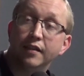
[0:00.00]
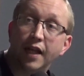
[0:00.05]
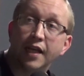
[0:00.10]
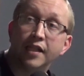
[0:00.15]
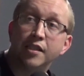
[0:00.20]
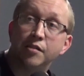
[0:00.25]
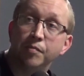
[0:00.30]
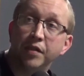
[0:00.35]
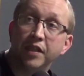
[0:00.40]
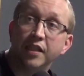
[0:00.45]

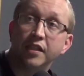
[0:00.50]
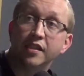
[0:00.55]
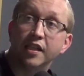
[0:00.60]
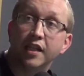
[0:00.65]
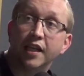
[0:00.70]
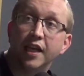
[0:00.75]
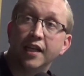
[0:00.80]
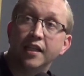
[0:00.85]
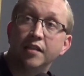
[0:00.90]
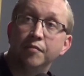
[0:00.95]
That's me as a
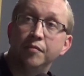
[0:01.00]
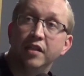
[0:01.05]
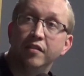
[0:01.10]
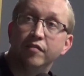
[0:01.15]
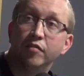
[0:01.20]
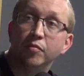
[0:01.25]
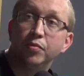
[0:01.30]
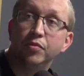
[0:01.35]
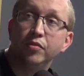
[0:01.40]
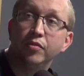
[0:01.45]
kid in my
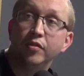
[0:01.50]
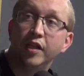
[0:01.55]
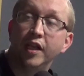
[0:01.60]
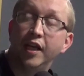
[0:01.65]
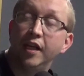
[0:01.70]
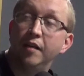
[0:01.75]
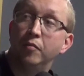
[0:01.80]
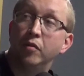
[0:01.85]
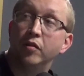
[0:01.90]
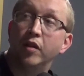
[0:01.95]
Liverpool
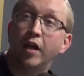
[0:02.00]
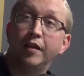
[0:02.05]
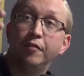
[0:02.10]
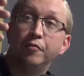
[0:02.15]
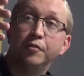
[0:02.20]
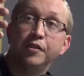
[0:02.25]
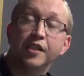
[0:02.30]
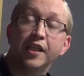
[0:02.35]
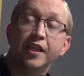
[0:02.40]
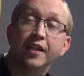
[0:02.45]
kit. But I
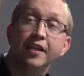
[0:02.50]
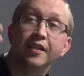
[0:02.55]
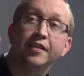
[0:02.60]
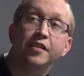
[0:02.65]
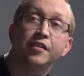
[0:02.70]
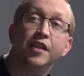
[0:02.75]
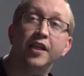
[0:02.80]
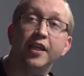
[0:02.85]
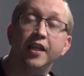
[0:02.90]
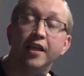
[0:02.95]
always think
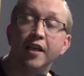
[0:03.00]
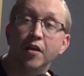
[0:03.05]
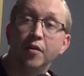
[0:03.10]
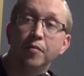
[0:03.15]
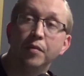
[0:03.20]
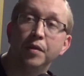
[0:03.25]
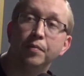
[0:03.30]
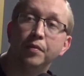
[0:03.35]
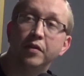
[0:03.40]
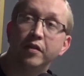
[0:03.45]
it's like,
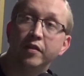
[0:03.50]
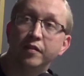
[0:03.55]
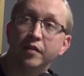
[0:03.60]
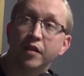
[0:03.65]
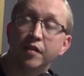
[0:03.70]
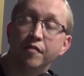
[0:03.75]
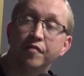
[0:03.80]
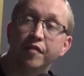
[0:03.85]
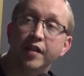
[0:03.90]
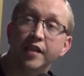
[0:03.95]
people are
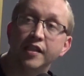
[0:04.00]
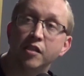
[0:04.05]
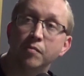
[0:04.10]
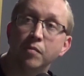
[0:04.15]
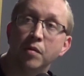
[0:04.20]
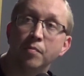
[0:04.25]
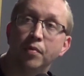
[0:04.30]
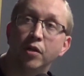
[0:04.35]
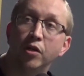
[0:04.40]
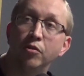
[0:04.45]
convinced
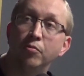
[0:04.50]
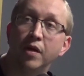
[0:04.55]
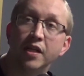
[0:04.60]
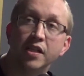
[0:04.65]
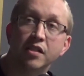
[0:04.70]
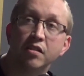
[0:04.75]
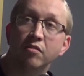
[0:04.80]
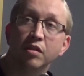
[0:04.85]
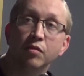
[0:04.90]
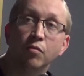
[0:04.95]
I'm a blue. Why
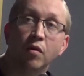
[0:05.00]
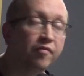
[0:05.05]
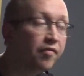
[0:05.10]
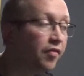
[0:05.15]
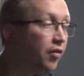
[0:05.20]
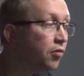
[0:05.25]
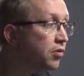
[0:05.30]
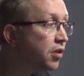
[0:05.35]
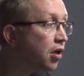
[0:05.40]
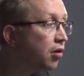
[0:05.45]
is there only one
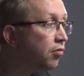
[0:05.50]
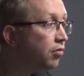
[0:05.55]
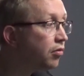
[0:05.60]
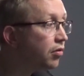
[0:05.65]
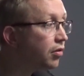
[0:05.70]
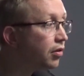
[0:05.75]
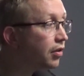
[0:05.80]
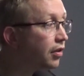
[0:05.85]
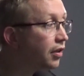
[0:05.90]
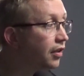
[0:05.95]
photo?
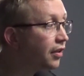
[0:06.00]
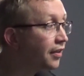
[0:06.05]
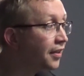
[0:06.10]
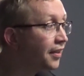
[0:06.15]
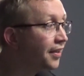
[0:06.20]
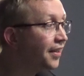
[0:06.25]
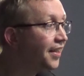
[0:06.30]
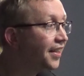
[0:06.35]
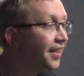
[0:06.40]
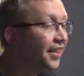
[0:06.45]

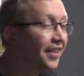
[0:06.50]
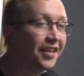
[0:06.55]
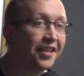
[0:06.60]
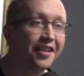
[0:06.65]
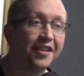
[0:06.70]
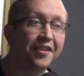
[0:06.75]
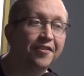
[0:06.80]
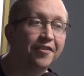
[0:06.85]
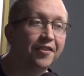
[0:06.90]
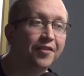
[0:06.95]

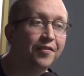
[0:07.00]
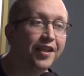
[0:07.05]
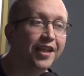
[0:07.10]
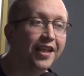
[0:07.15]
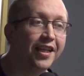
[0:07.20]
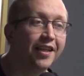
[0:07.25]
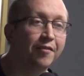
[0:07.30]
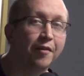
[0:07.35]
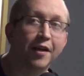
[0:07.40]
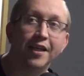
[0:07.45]
You know what I
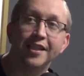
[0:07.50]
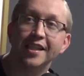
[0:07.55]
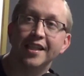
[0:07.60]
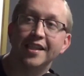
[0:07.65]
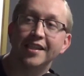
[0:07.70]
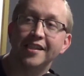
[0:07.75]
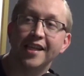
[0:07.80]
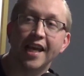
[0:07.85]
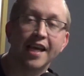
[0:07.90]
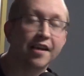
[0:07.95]
mean? Why is it
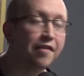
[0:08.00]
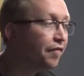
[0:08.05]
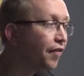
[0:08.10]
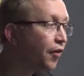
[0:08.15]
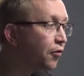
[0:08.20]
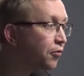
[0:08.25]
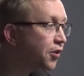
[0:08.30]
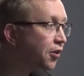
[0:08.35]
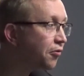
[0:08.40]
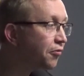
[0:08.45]
the same
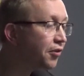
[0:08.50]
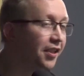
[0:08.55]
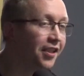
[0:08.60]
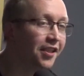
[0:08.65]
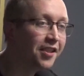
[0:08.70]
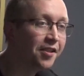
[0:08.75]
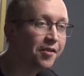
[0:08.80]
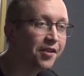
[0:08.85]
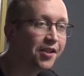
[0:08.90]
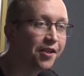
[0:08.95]
photo that
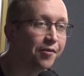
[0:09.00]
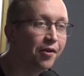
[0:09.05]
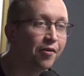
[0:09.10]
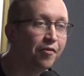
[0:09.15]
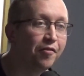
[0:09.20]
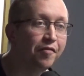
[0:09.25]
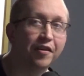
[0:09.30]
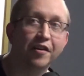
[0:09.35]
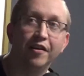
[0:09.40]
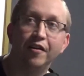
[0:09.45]
you're doing
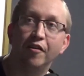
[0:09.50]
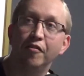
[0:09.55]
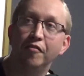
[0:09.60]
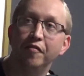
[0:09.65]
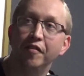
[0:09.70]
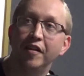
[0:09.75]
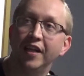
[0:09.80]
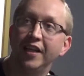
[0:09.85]
over and over?